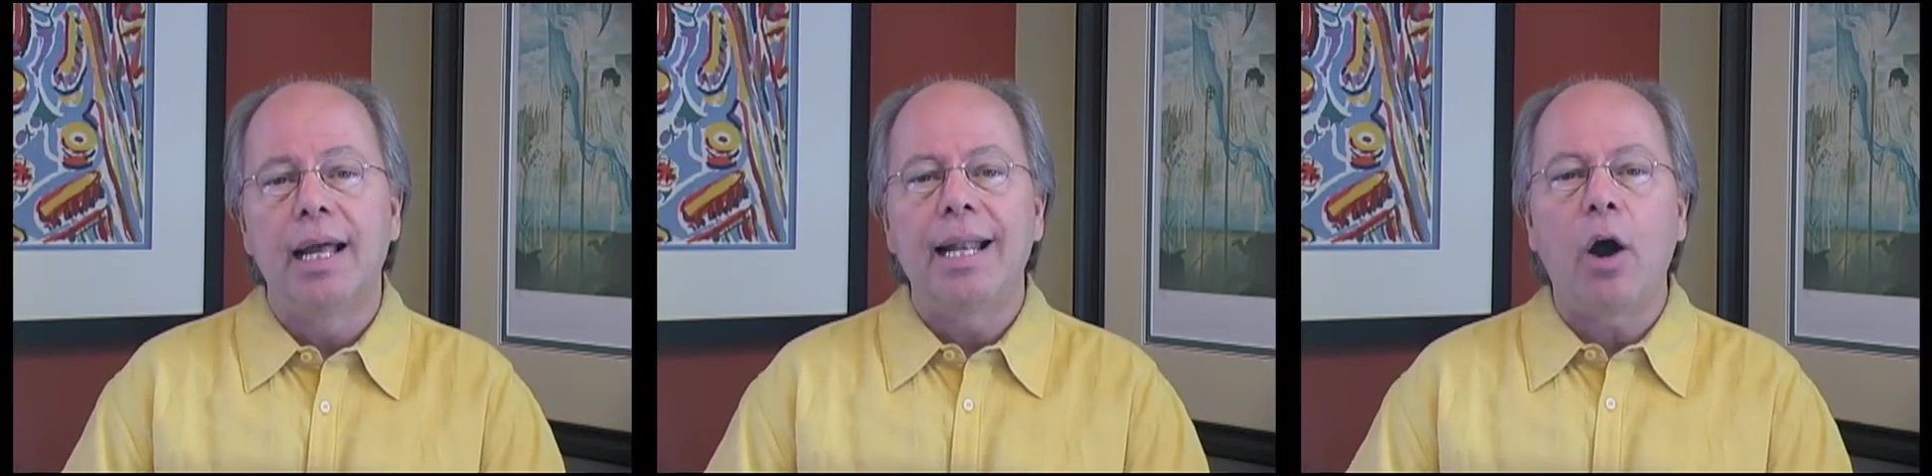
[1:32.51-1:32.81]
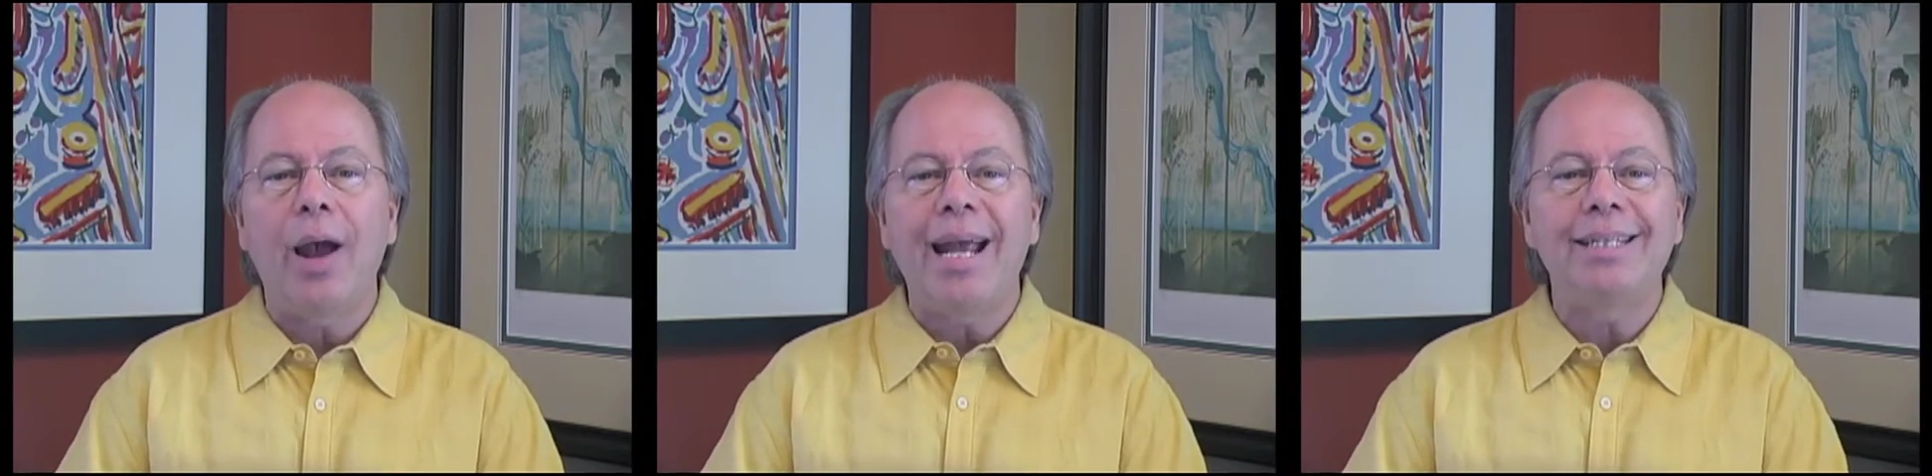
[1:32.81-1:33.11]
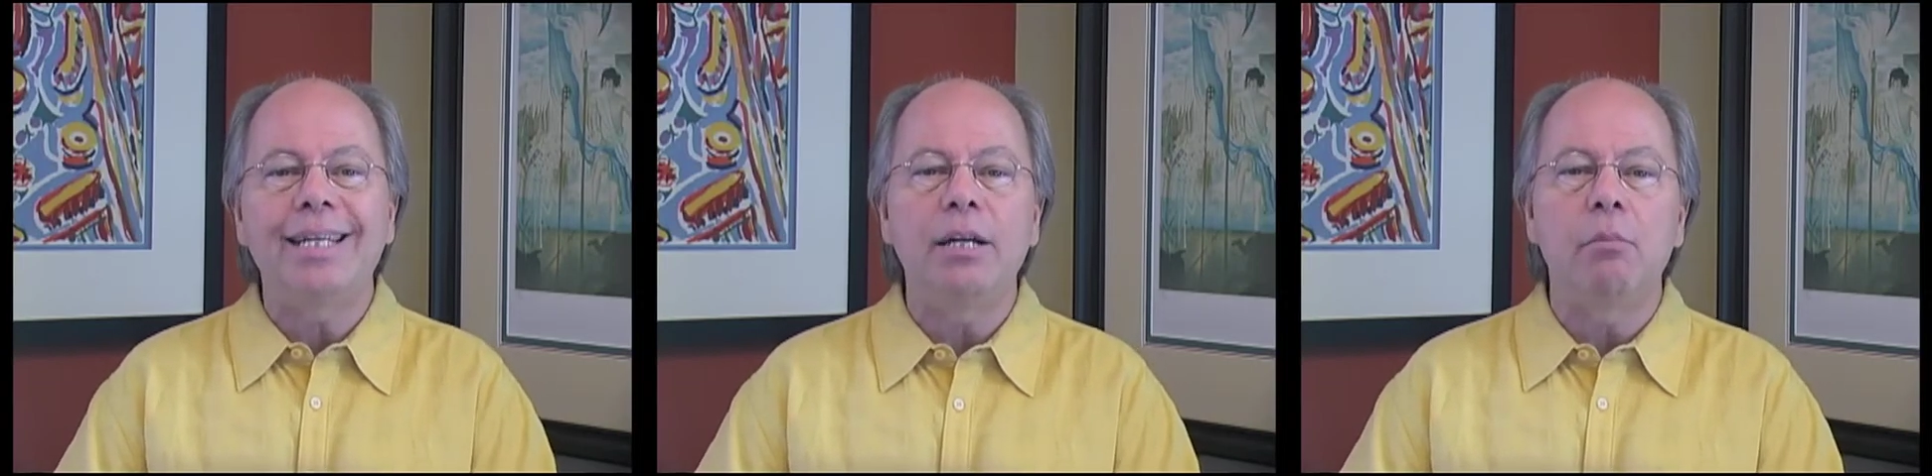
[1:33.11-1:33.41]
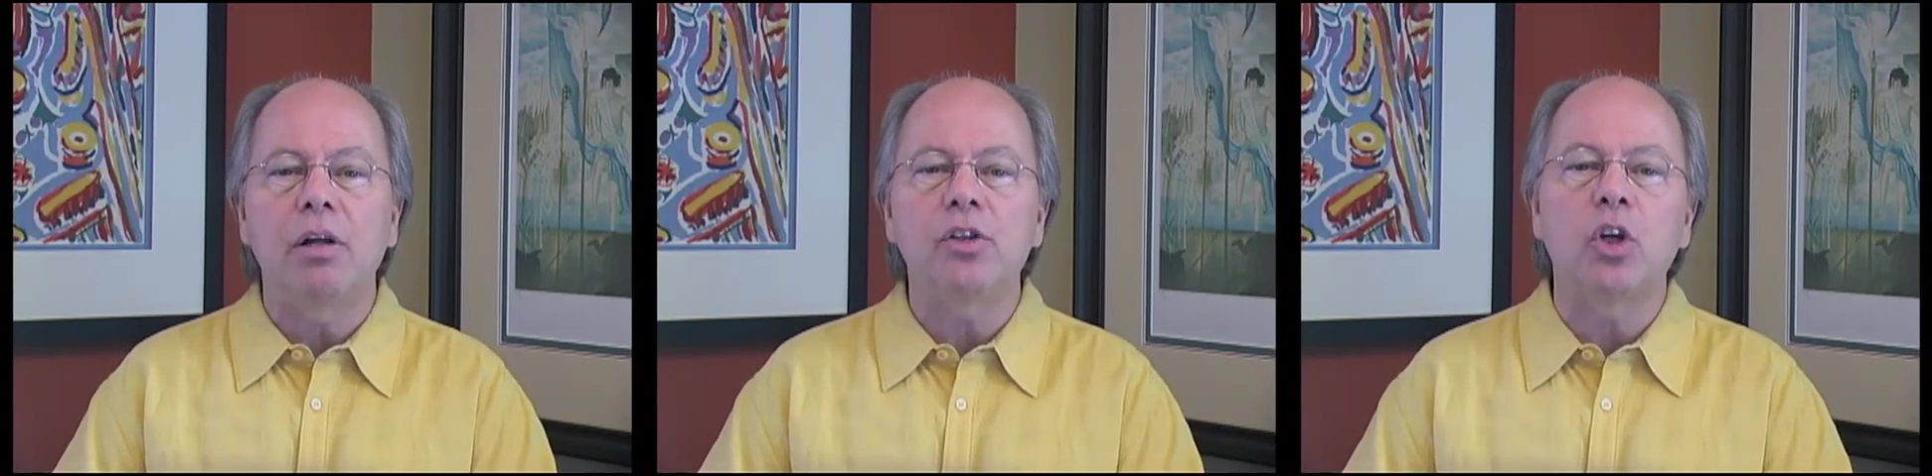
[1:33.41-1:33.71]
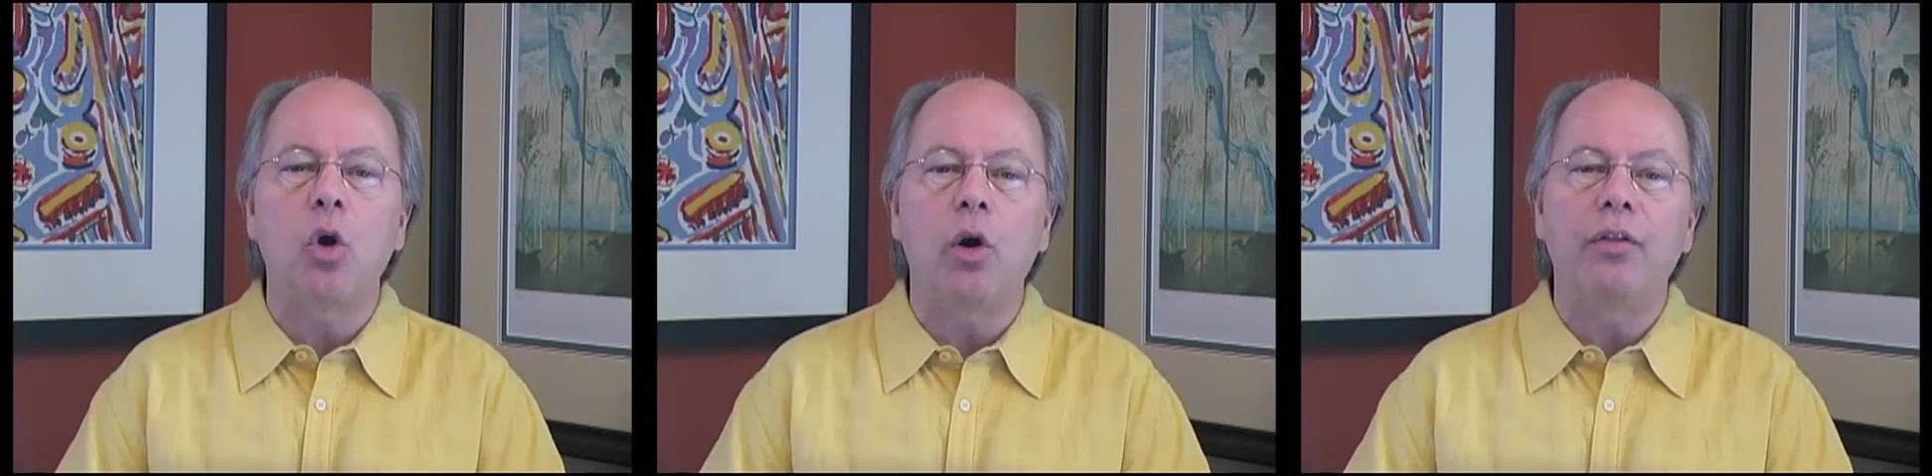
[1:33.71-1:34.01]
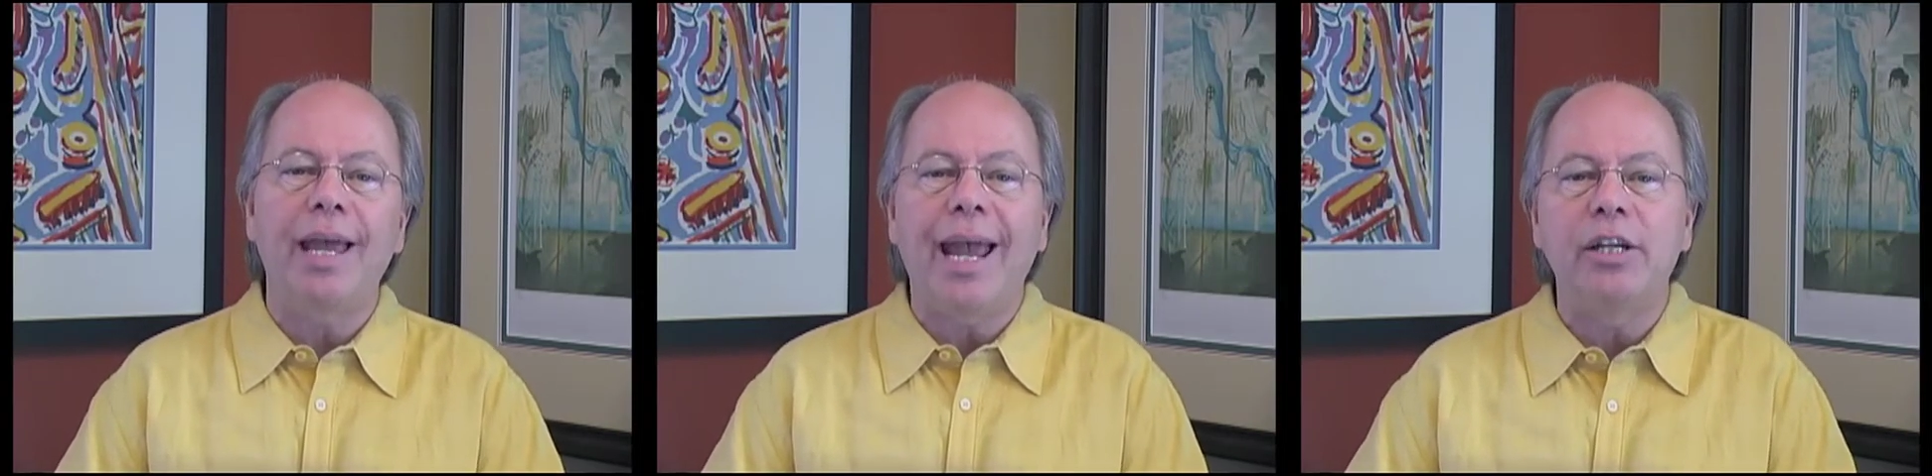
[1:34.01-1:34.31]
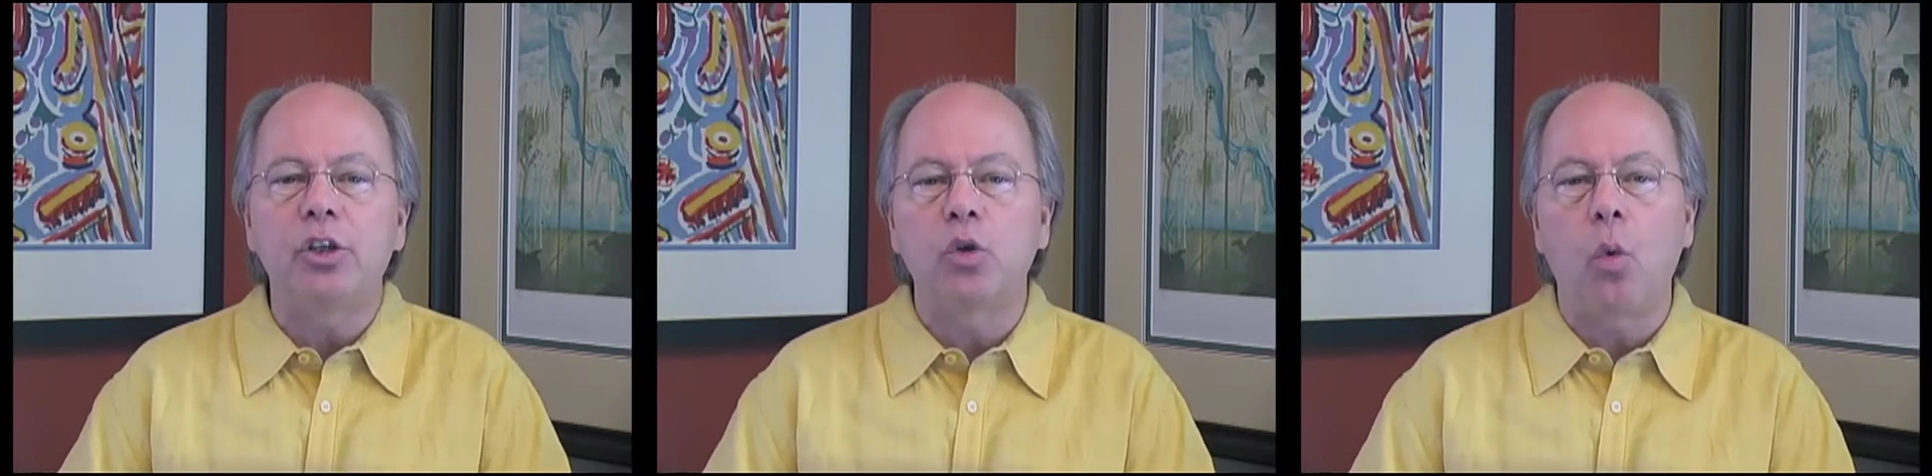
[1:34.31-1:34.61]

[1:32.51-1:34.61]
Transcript: Now, 18 months ago, at the age of